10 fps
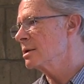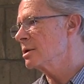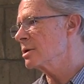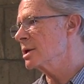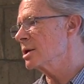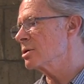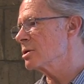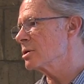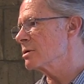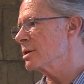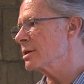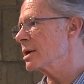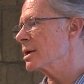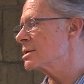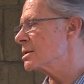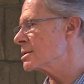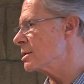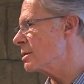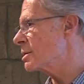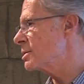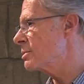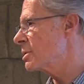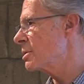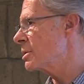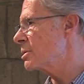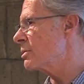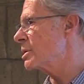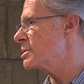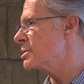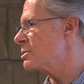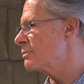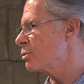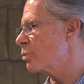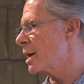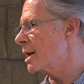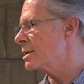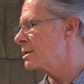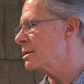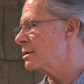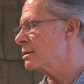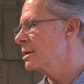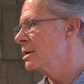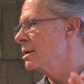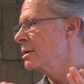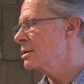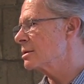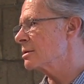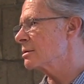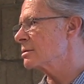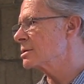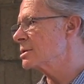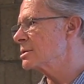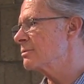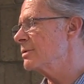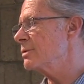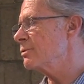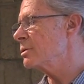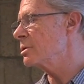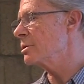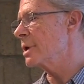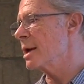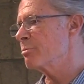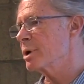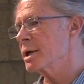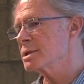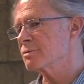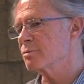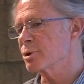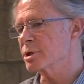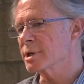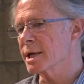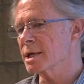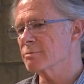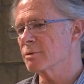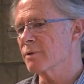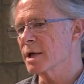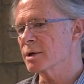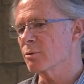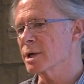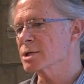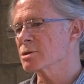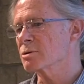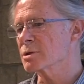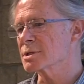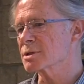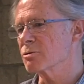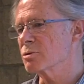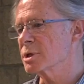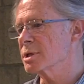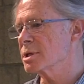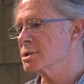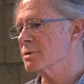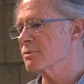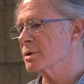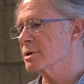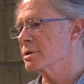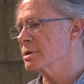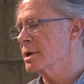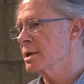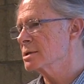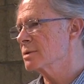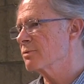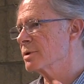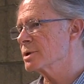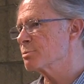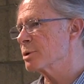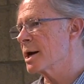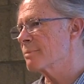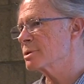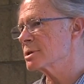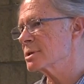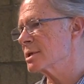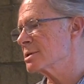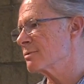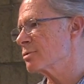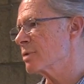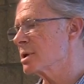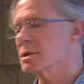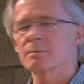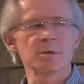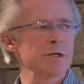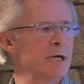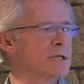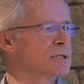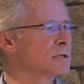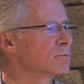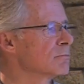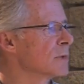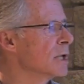looking at her and thinking she doesn't look too good or that she's overweight and they're, they're, she's fearful or apprehensive about the negative evaluation or the scrutiny that she feels. She feels perhaps a sense of threatened humiliation.